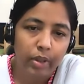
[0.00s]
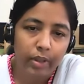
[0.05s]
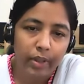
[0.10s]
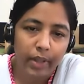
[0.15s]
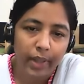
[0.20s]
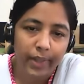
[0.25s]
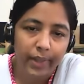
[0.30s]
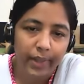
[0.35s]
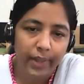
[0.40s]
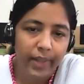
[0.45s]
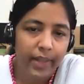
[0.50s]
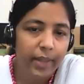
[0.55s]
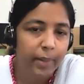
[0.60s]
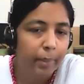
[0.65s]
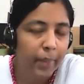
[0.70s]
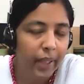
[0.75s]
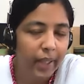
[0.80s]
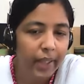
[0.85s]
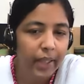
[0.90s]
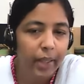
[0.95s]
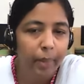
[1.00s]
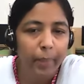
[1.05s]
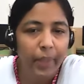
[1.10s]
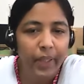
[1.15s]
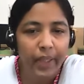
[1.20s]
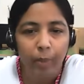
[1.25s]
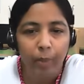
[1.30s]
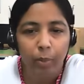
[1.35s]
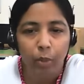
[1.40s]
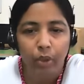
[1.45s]
contain many
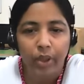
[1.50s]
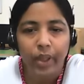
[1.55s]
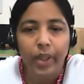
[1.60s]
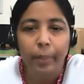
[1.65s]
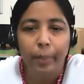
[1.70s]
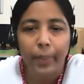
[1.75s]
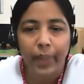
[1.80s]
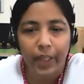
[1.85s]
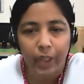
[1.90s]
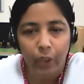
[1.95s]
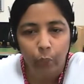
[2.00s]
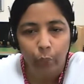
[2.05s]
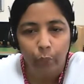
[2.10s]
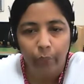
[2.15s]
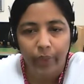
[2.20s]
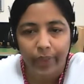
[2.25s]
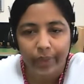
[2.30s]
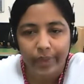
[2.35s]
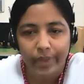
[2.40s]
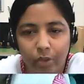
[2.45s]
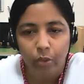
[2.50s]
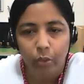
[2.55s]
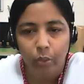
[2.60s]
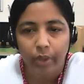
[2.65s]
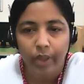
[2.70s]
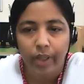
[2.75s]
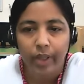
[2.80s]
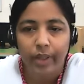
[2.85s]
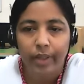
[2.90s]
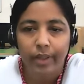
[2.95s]
metabolic pathways,
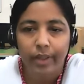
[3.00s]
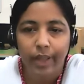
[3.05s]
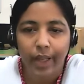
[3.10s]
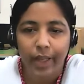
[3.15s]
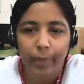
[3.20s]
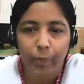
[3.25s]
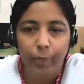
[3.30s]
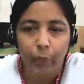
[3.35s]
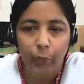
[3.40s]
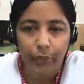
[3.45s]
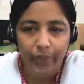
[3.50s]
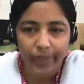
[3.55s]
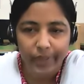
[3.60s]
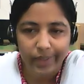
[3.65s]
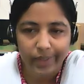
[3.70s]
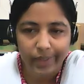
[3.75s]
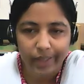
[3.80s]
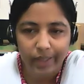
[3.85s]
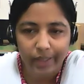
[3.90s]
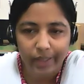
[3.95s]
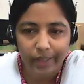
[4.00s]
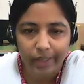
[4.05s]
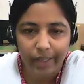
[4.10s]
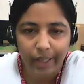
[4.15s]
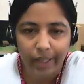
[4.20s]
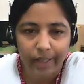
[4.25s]
okay, like protein synthesis.